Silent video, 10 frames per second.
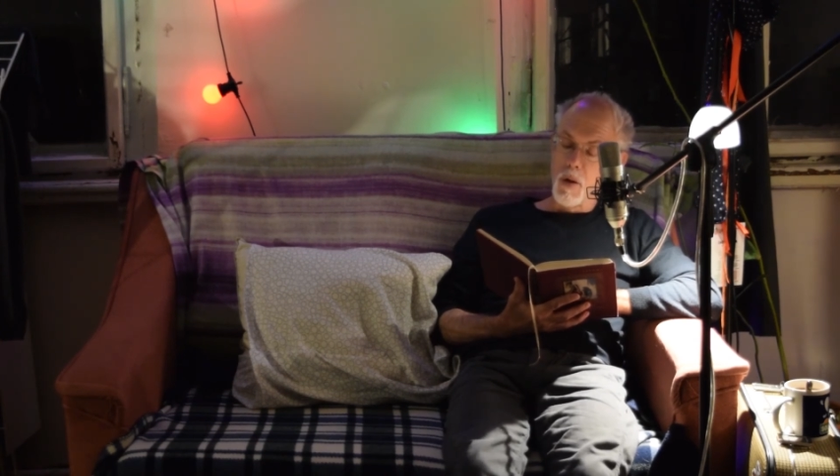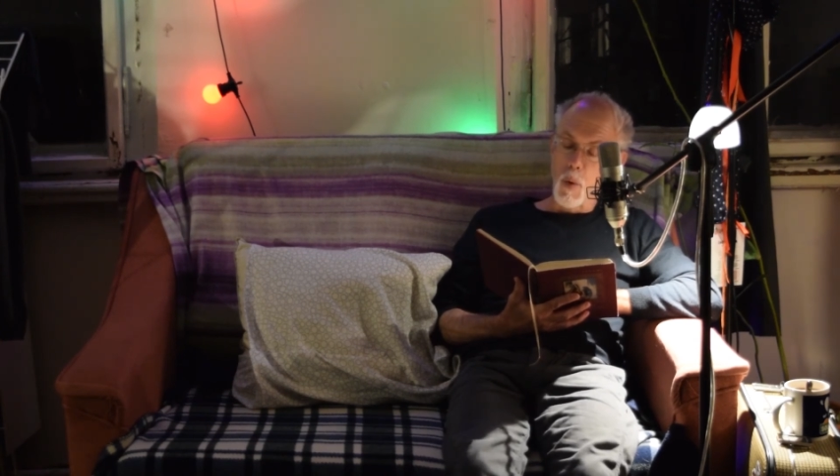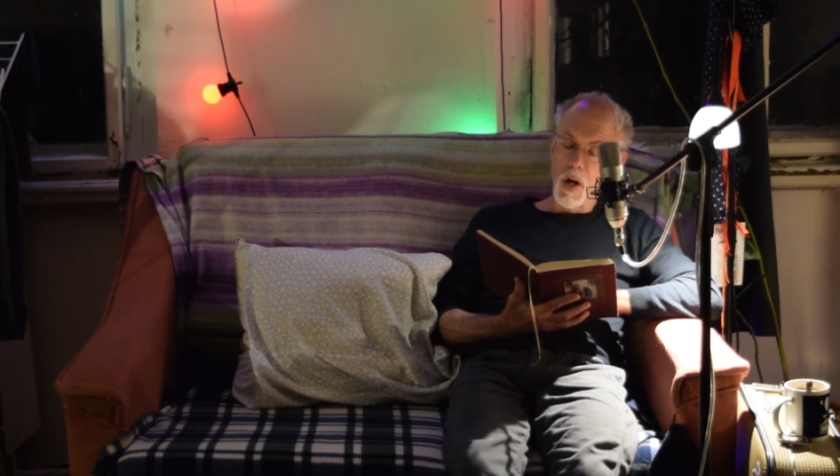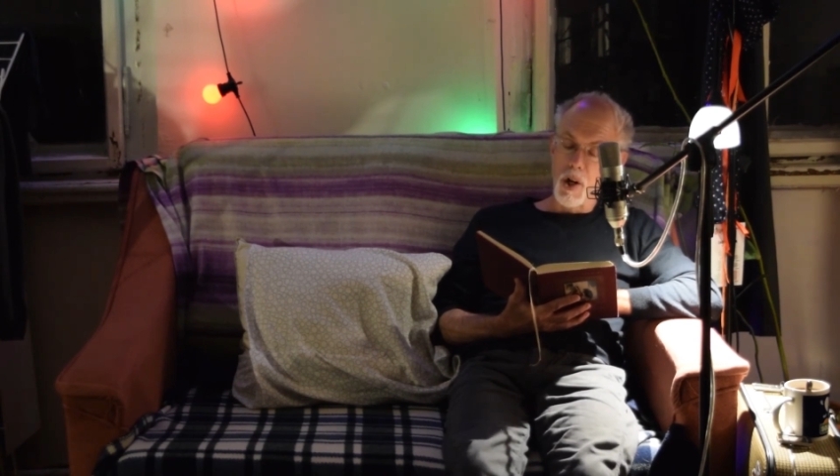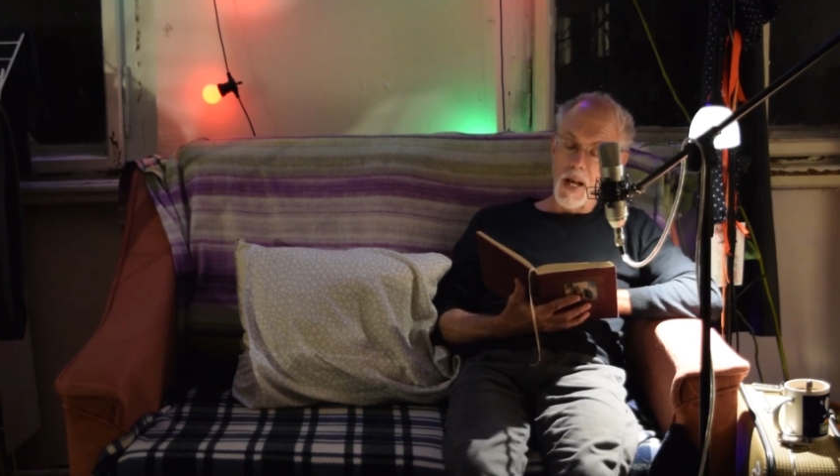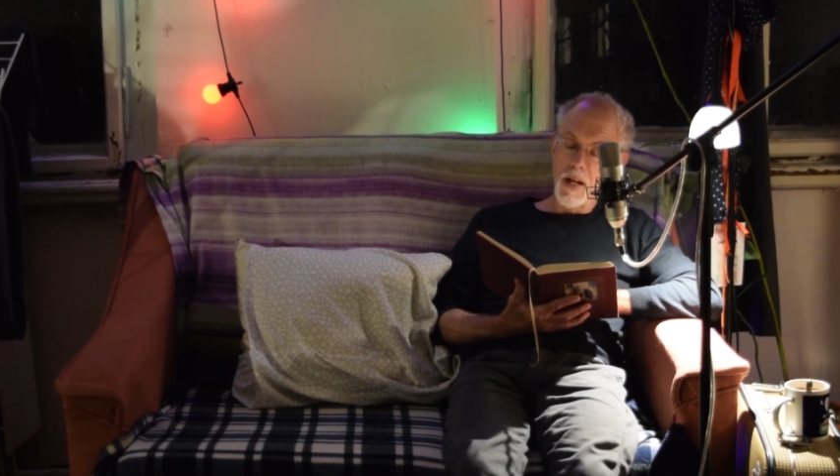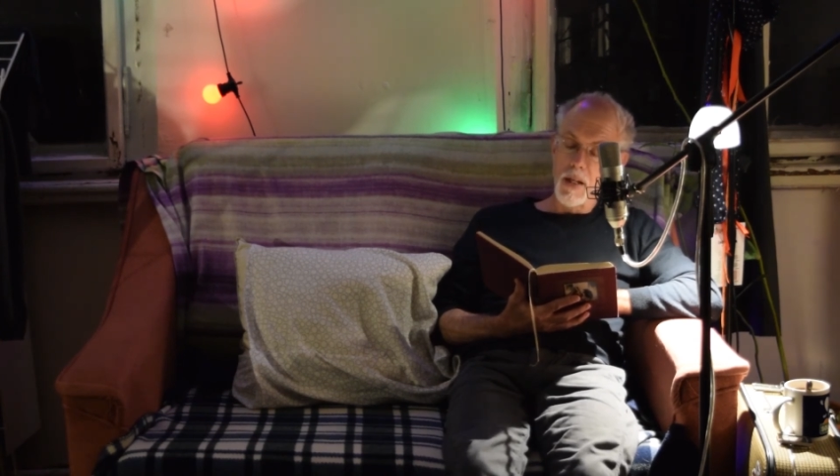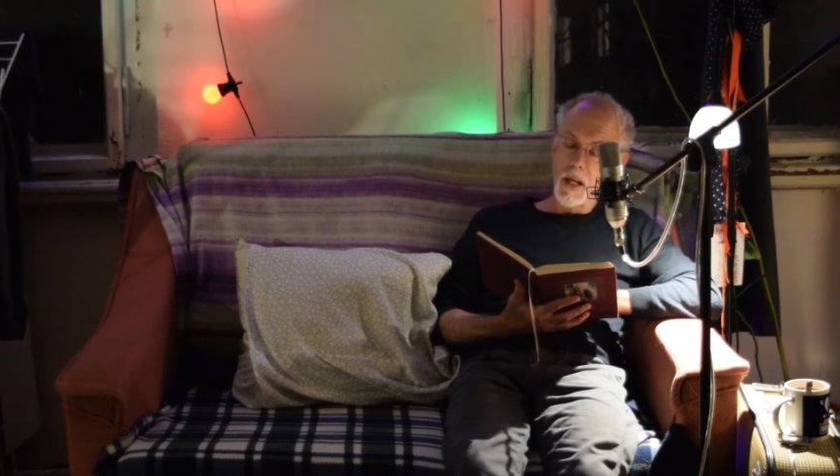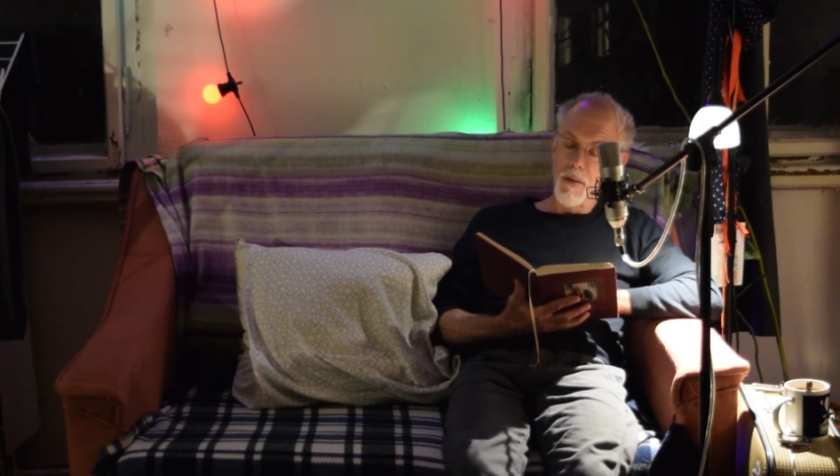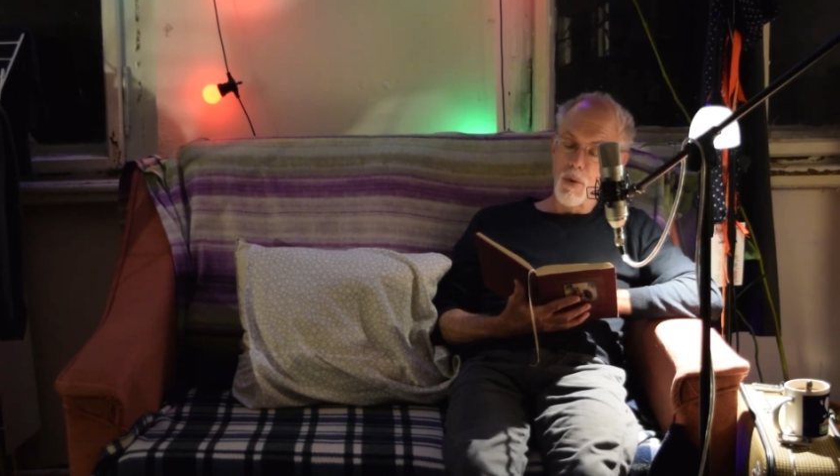where,
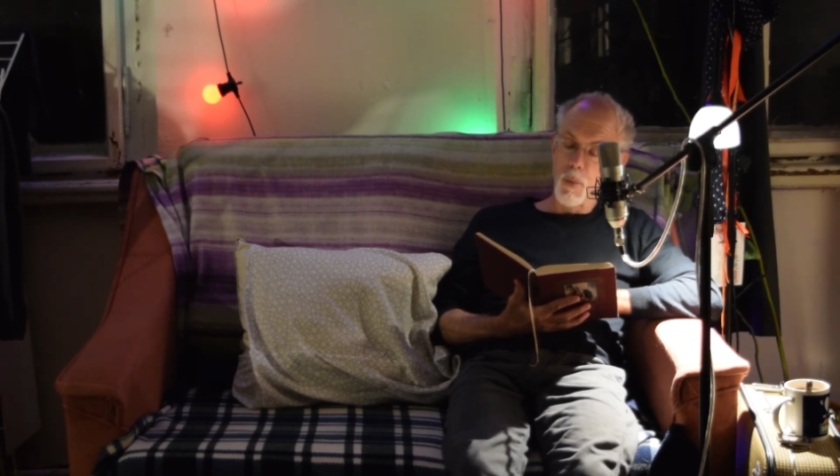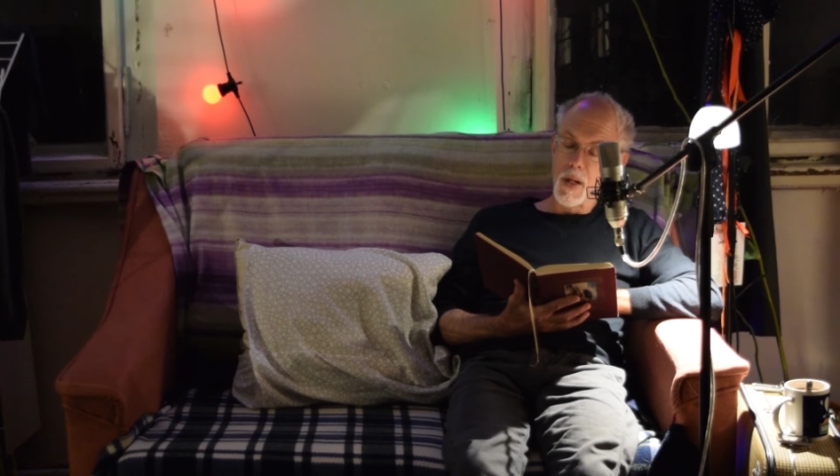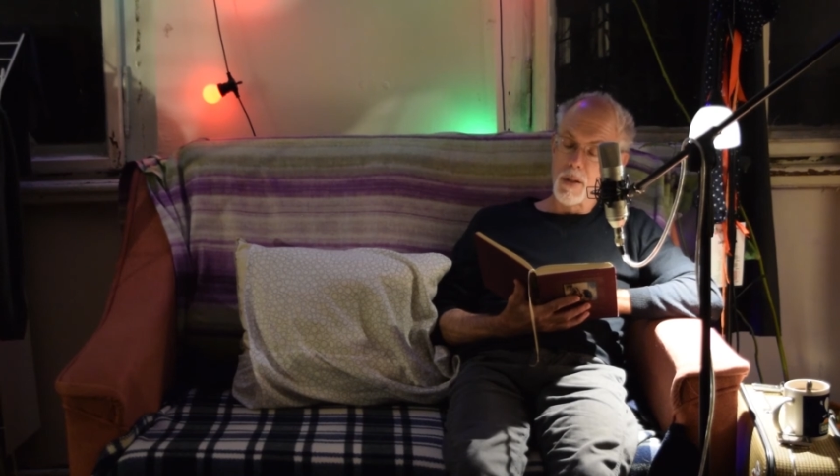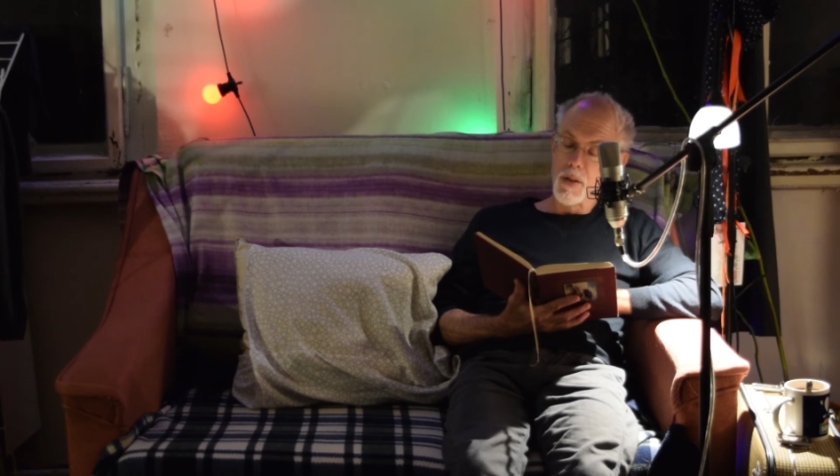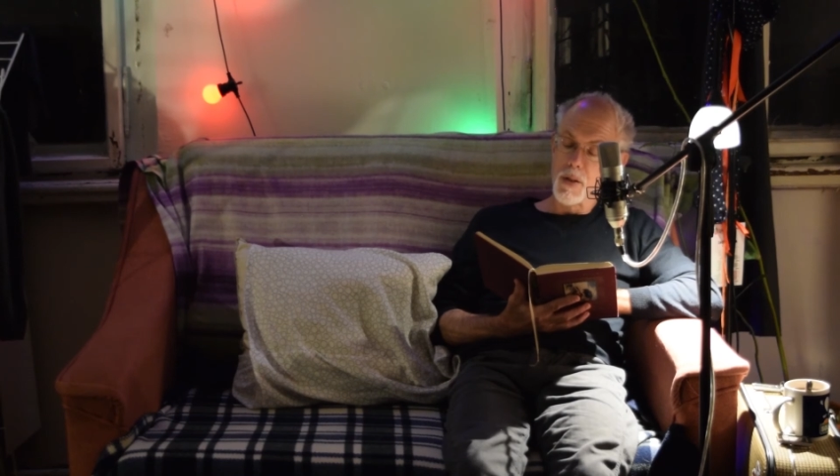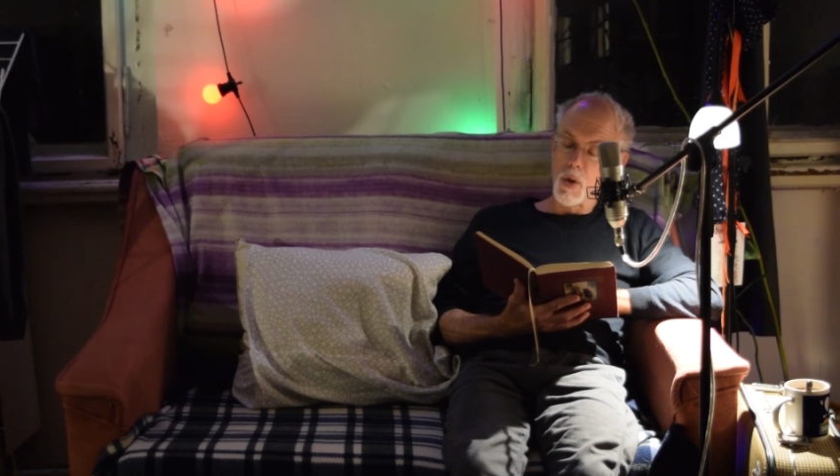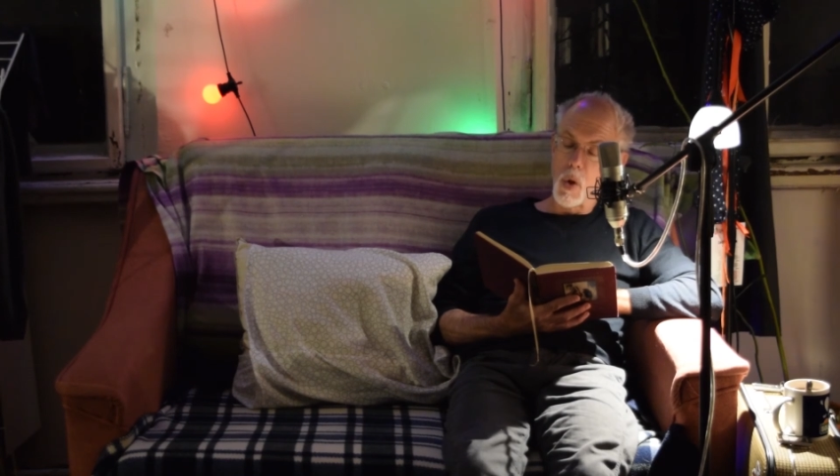landing after winds